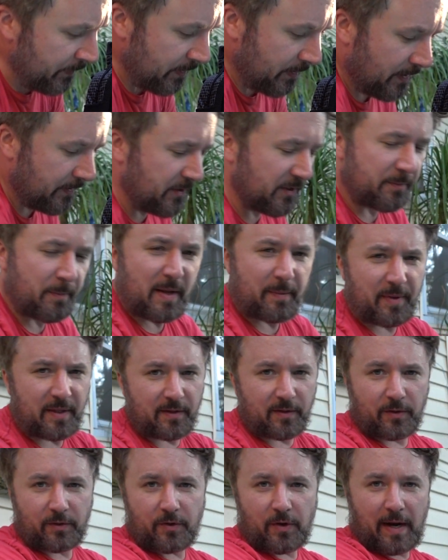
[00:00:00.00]
It just may be a
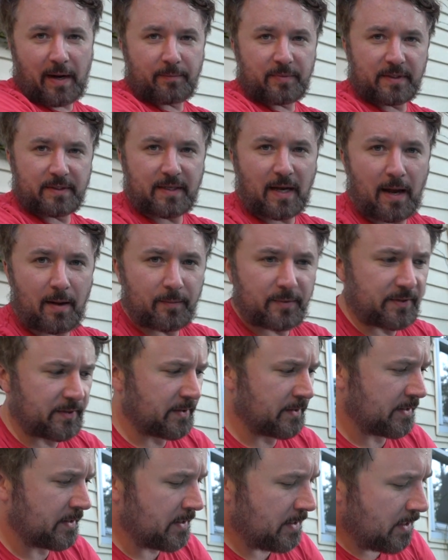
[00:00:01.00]
little cramped at
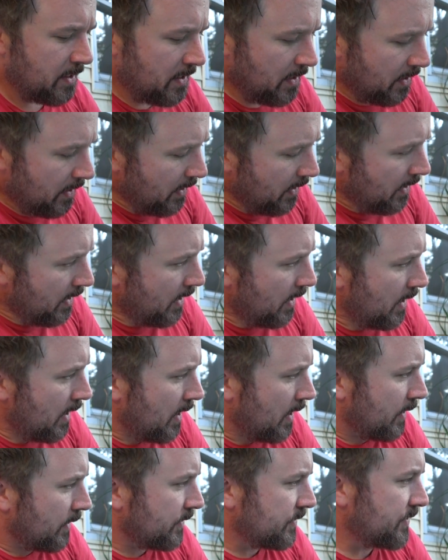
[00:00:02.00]
times.
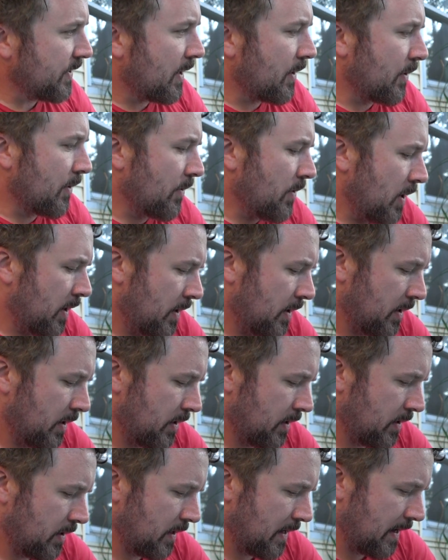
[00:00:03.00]
So
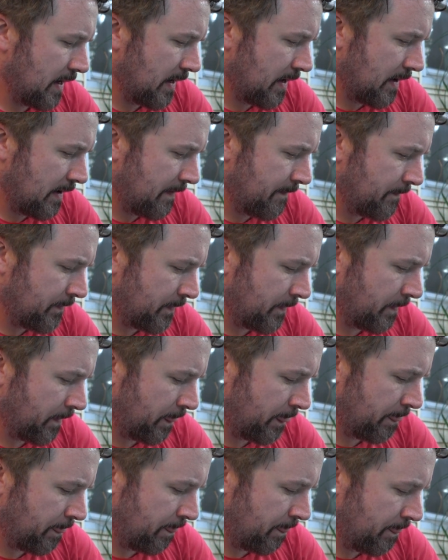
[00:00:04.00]

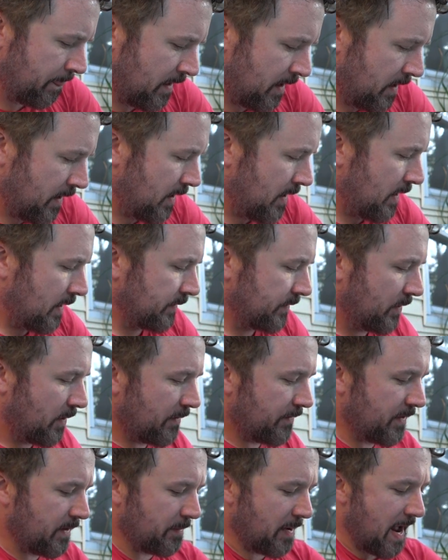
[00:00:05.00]
let's go
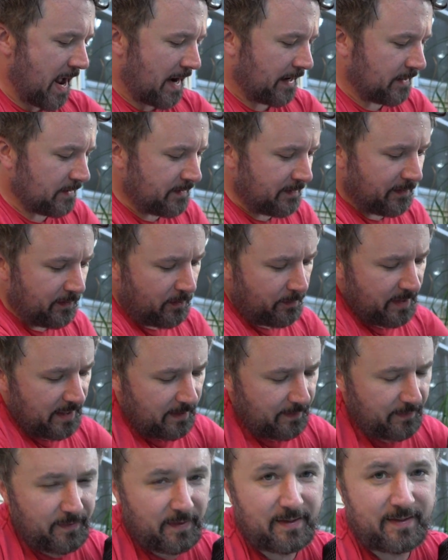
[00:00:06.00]
over the pockets a little
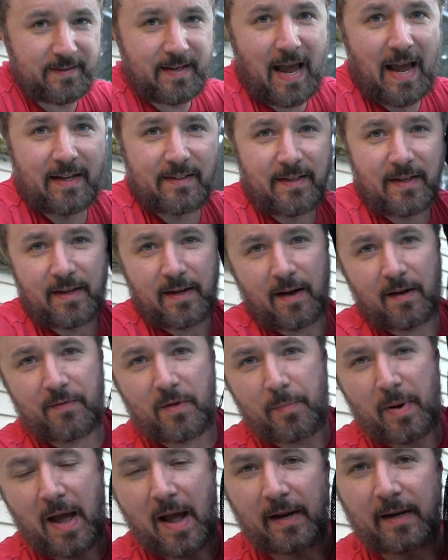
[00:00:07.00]
bit, the sizing of
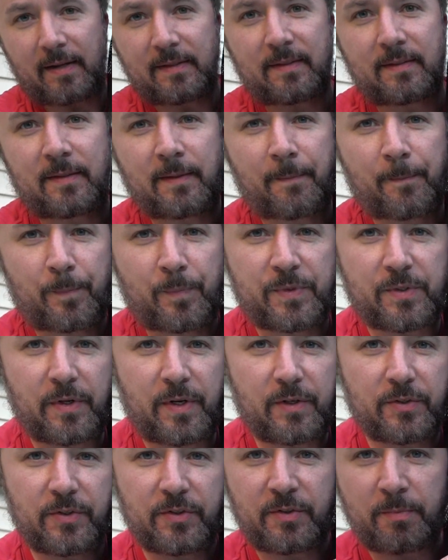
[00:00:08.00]
the pockets. So
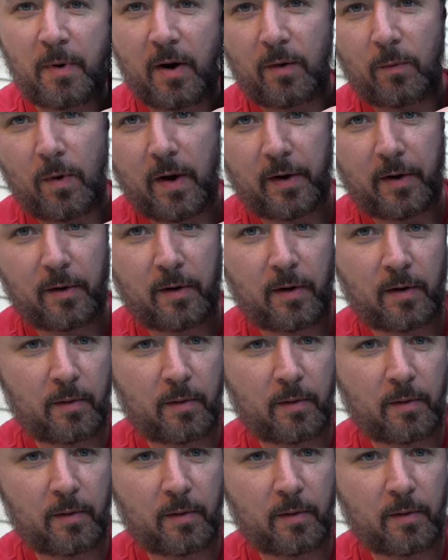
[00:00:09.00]
here's a smart water